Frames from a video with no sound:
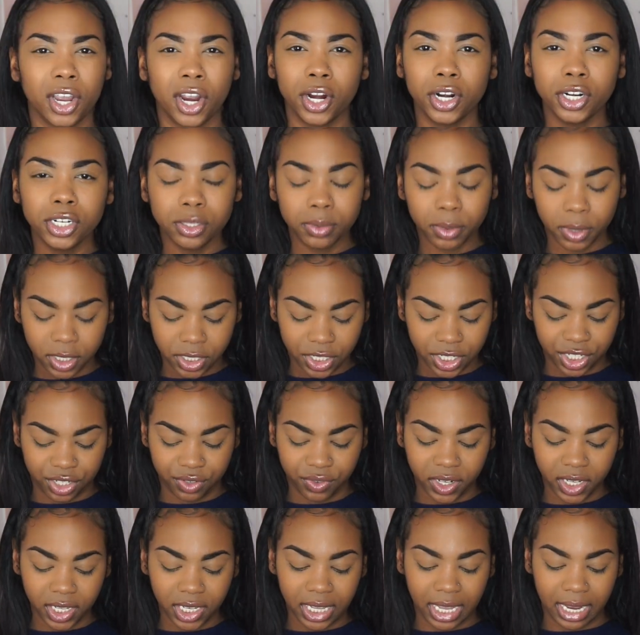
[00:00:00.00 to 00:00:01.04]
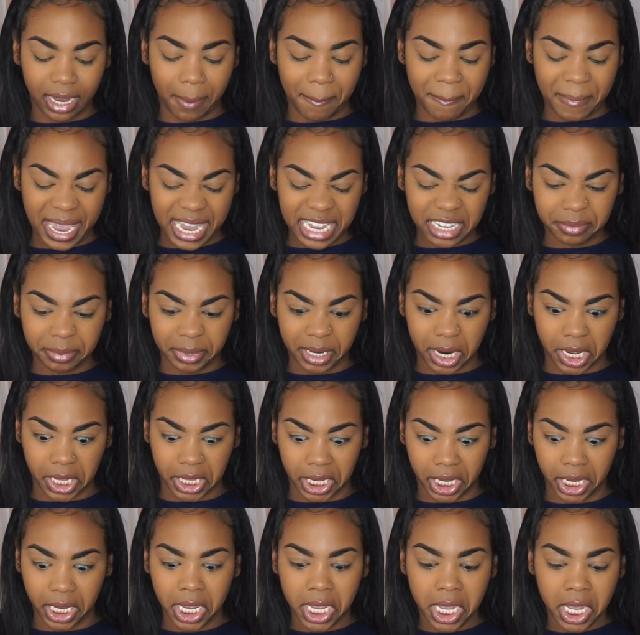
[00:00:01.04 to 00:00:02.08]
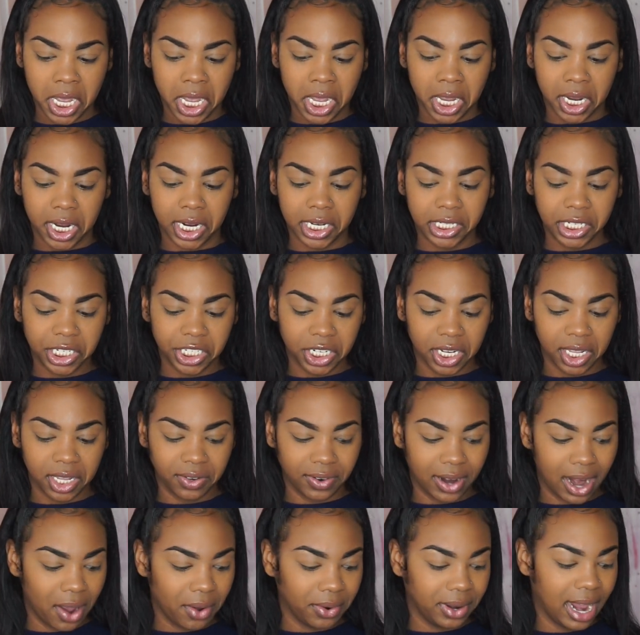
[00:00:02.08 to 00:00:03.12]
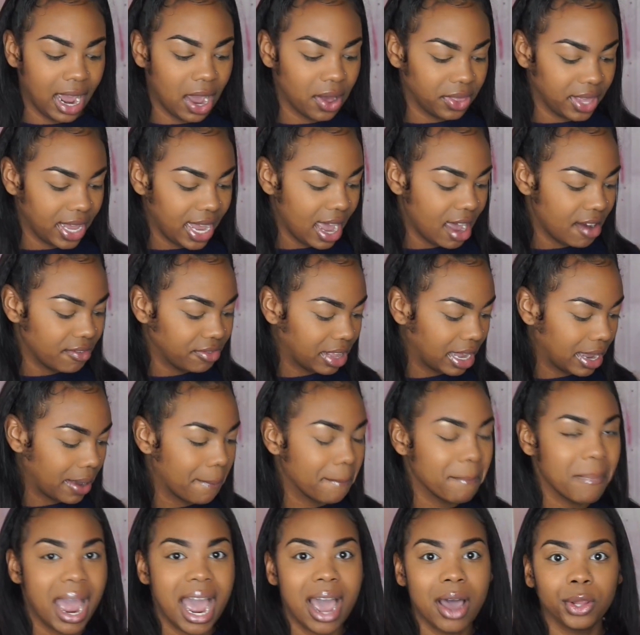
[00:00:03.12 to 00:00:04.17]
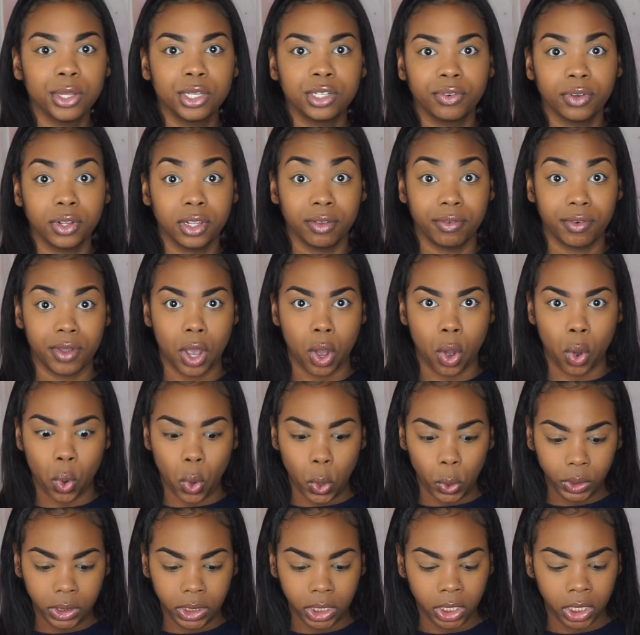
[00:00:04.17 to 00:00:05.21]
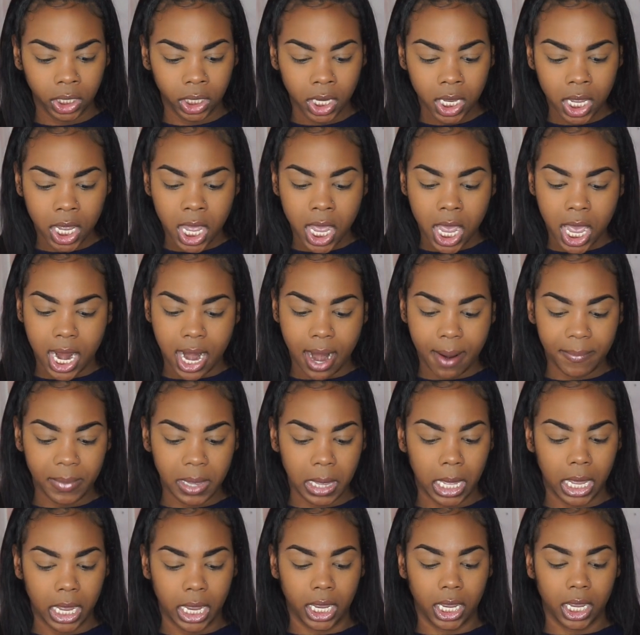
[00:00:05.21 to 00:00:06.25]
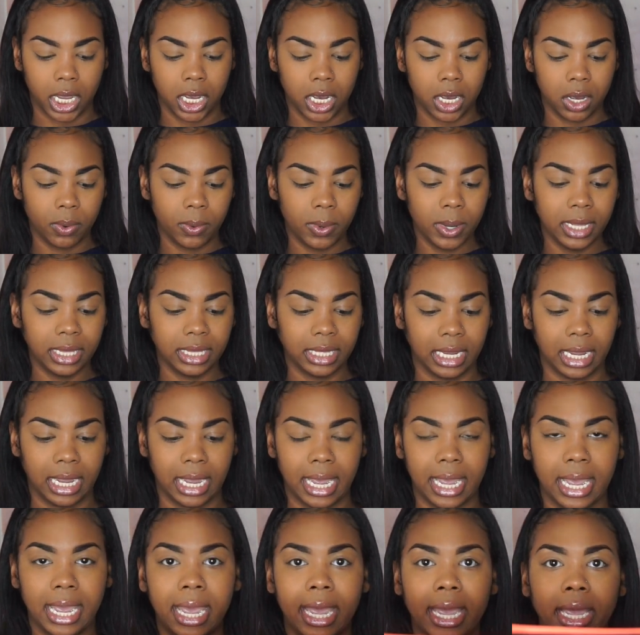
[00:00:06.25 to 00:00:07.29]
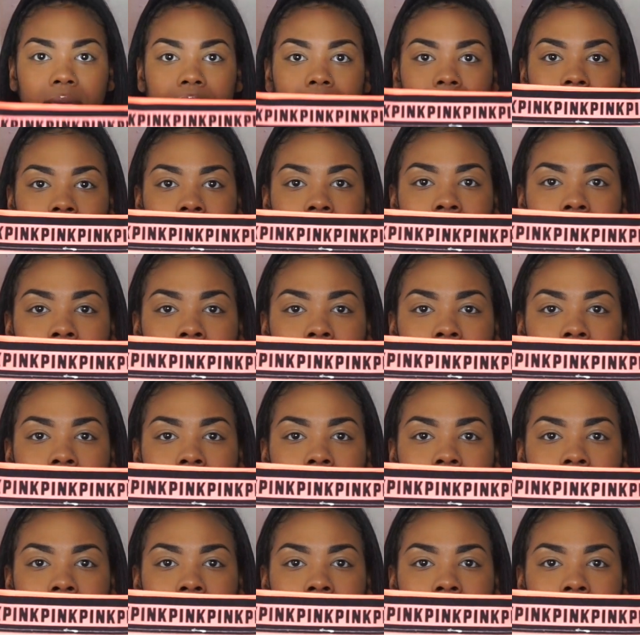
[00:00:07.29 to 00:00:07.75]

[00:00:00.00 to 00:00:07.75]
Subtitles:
curse words just really like amazed me how they cuss each other out and how they have like mouths full of gold. And I'm like, what the heck?